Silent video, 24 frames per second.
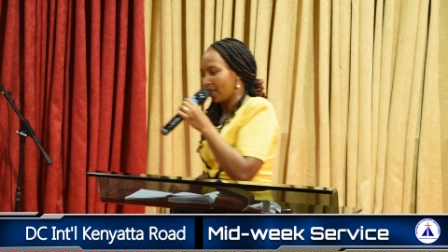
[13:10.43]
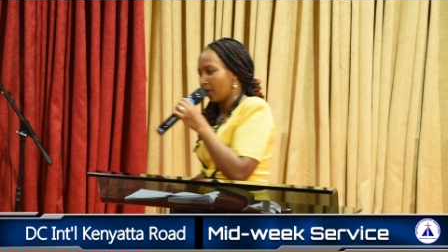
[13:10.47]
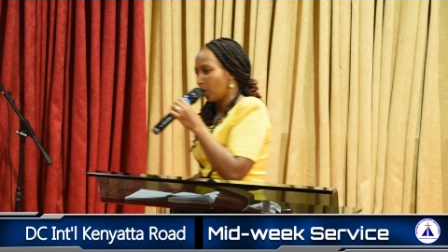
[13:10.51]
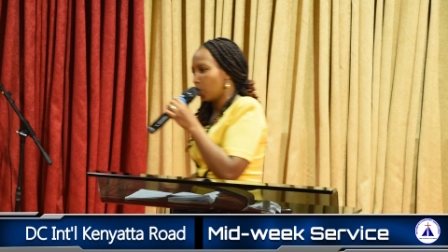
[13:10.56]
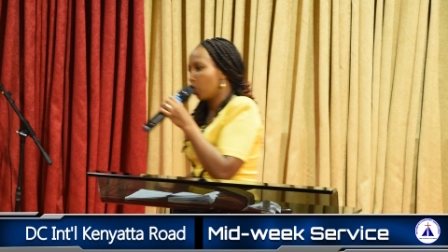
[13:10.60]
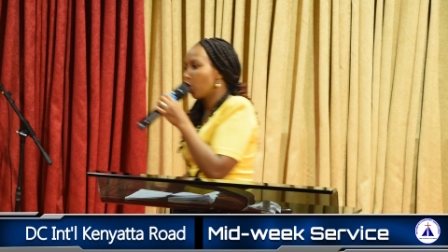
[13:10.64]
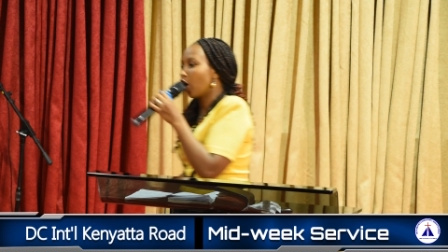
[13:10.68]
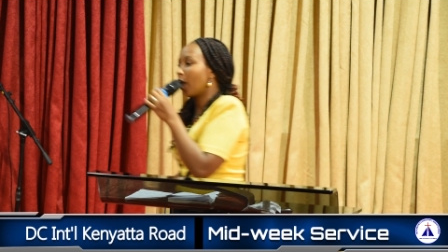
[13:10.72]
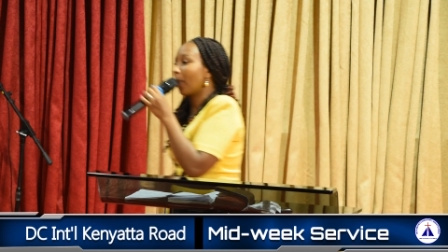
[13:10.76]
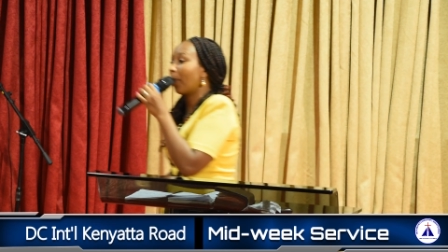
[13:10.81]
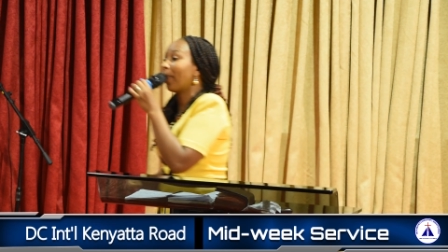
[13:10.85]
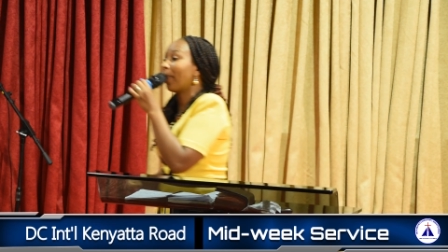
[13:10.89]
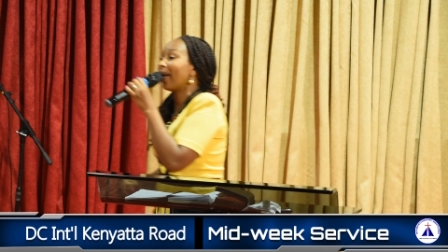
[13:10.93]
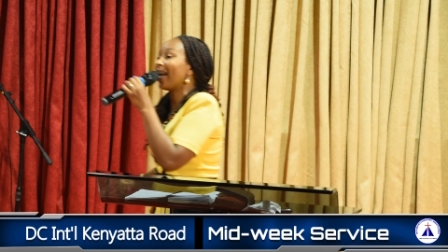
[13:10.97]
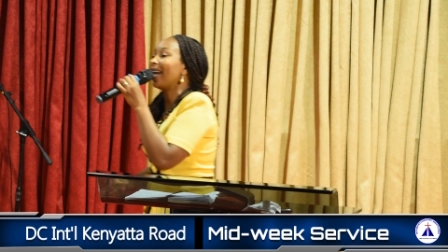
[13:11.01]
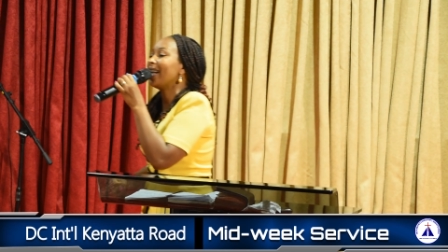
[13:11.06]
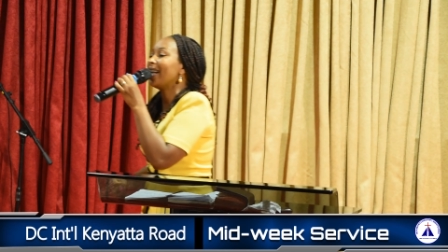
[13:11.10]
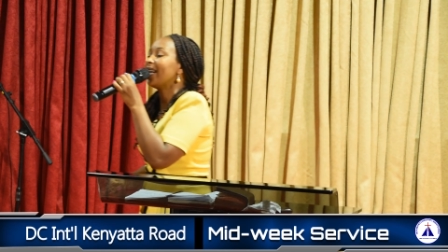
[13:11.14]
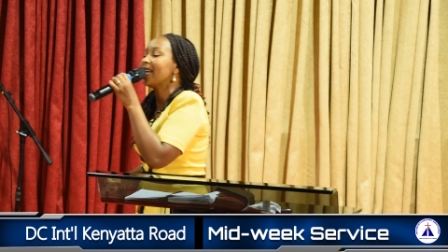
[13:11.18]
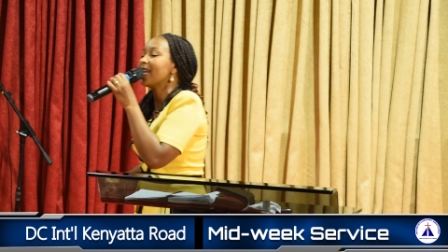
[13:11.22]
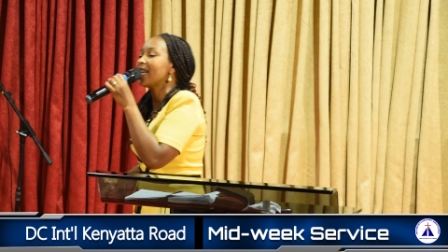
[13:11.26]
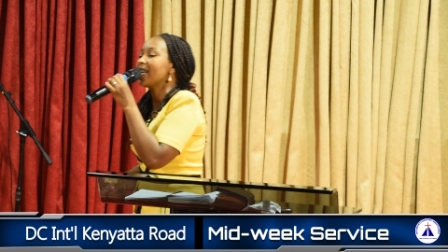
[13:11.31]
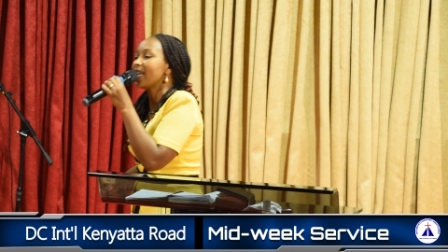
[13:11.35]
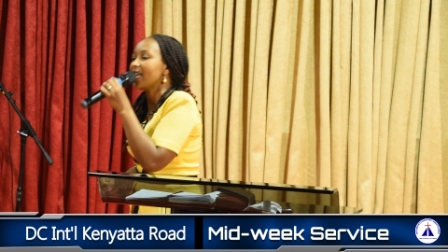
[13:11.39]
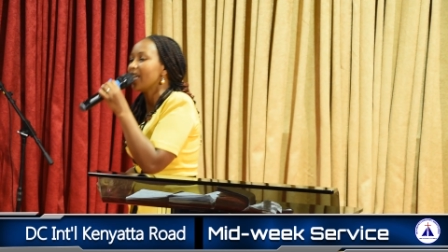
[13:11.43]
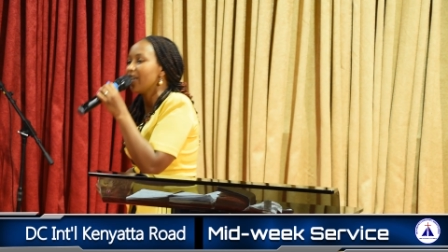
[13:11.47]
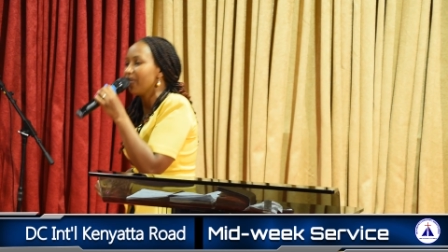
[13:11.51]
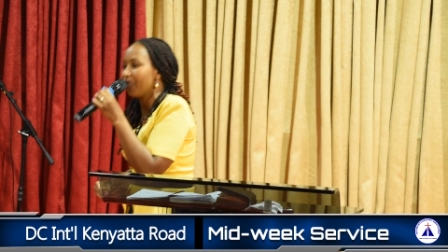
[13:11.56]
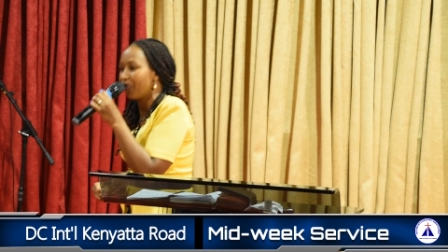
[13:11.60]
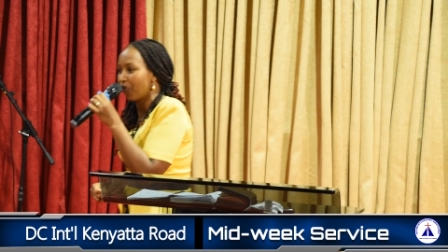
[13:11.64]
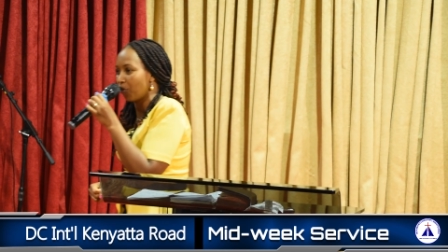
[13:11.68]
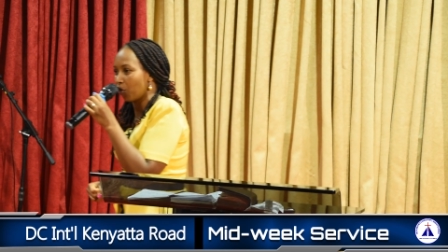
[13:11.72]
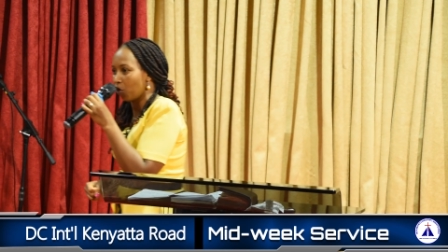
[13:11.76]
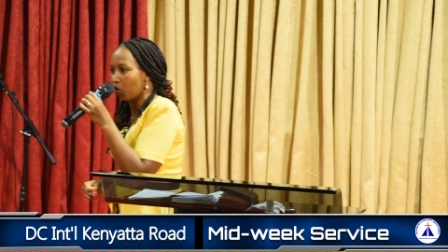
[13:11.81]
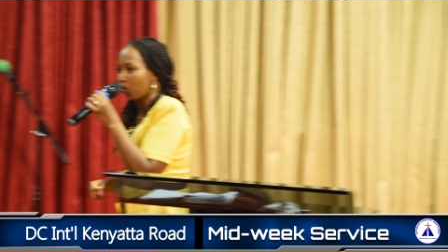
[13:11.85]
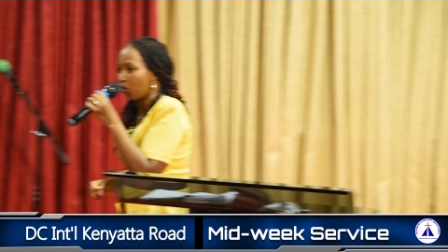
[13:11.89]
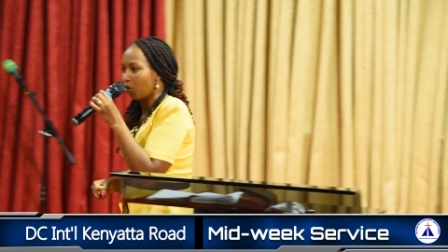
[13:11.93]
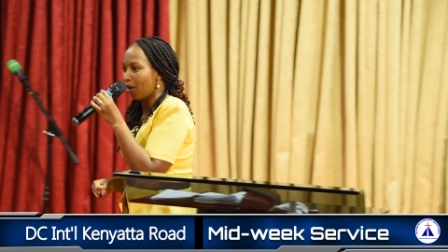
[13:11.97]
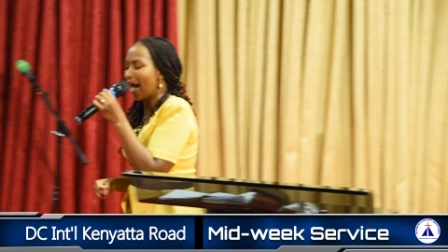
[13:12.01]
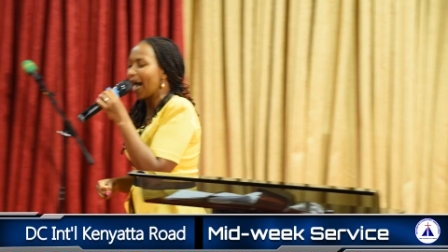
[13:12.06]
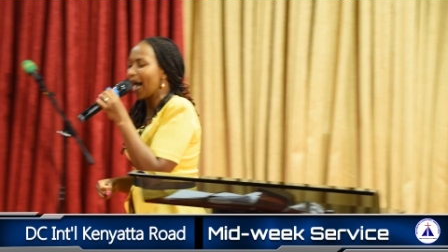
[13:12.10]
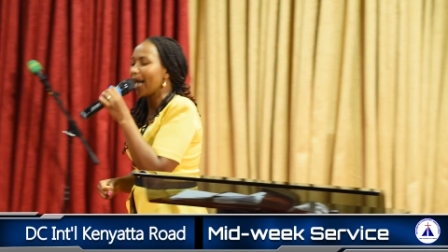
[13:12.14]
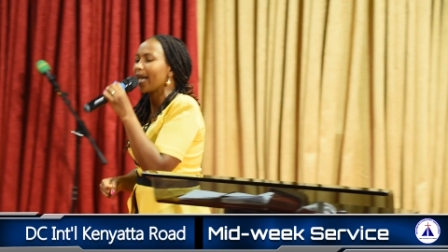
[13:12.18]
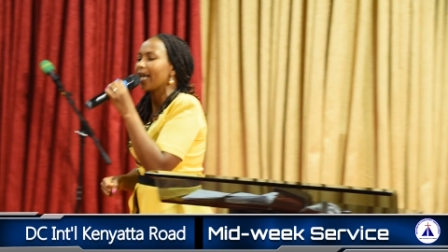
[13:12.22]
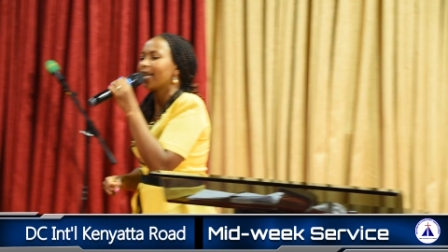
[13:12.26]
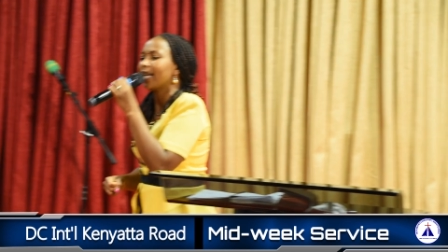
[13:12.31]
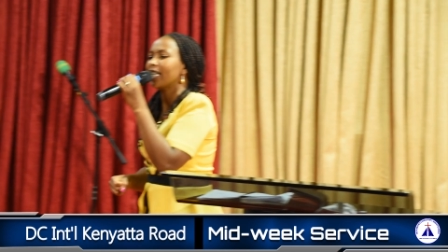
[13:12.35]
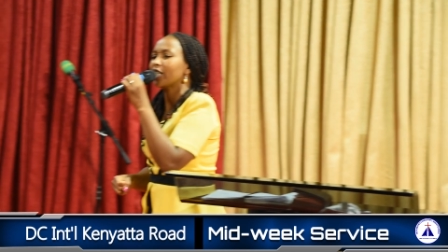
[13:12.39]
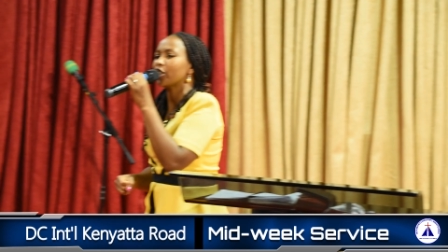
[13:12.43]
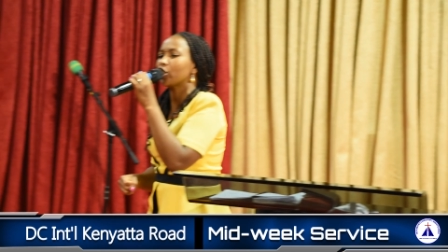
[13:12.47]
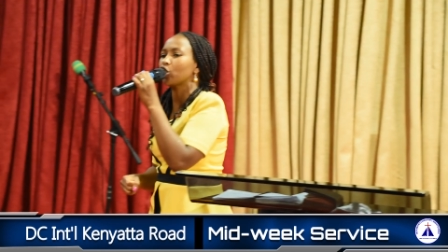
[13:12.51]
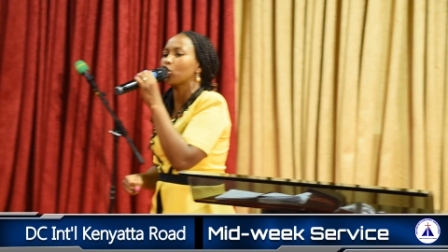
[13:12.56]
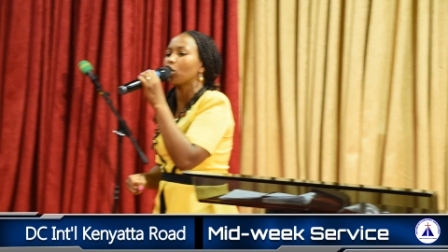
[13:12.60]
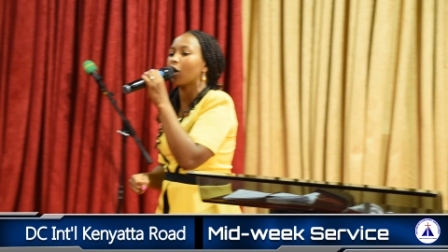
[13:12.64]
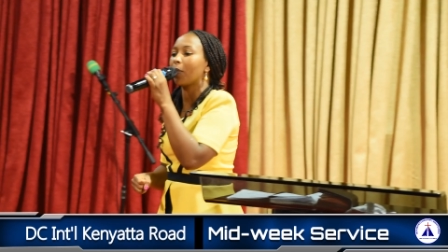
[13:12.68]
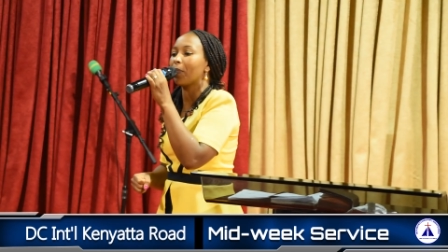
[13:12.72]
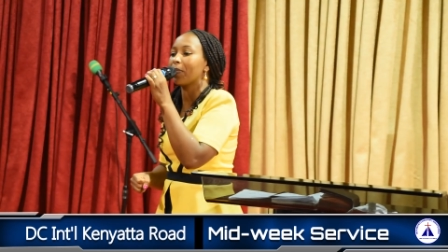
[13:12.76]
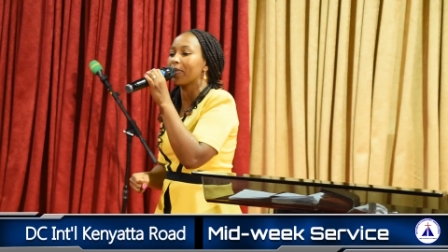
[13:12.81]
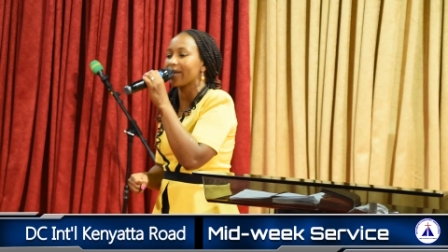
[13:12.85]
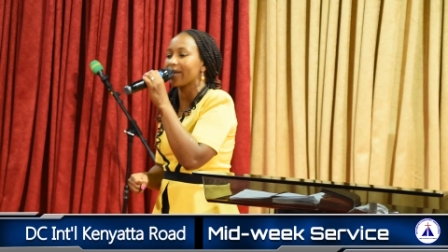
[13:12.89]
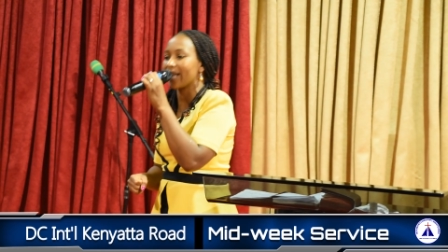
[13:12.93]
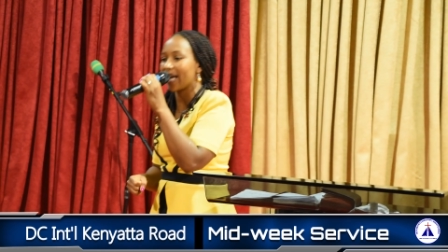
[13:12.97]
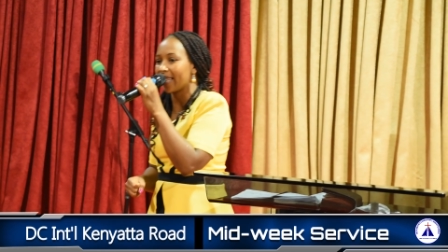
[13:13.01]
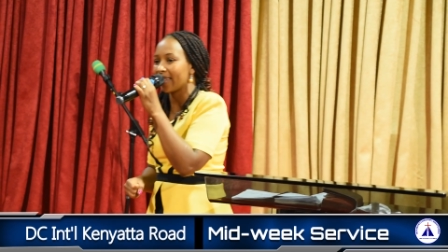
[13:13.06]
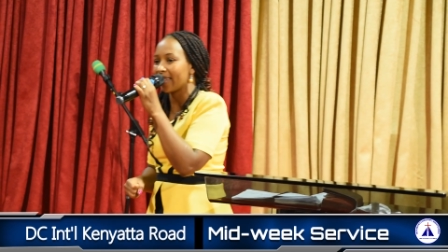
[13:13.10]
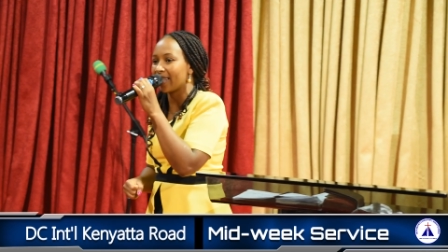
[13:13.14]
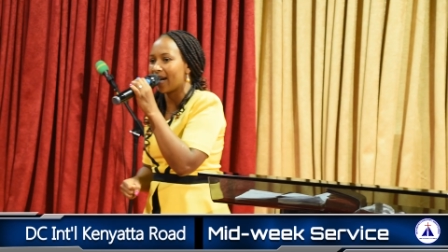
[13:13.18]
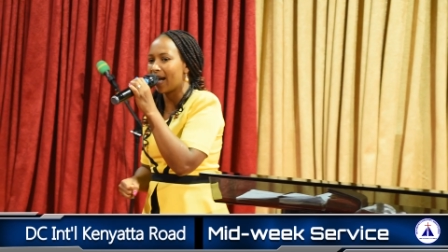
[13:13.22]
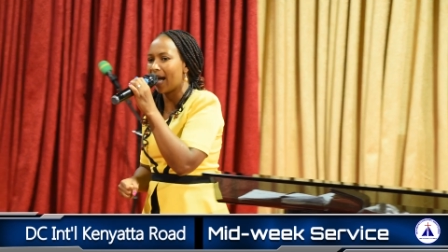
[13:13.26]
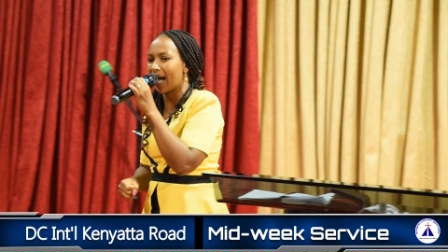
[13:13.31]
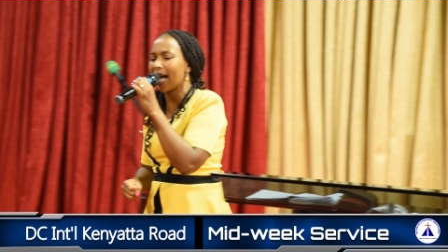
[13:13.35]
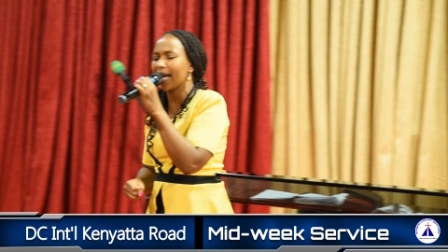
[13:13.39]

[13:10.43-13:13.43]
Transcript: you're planning evil against your brother,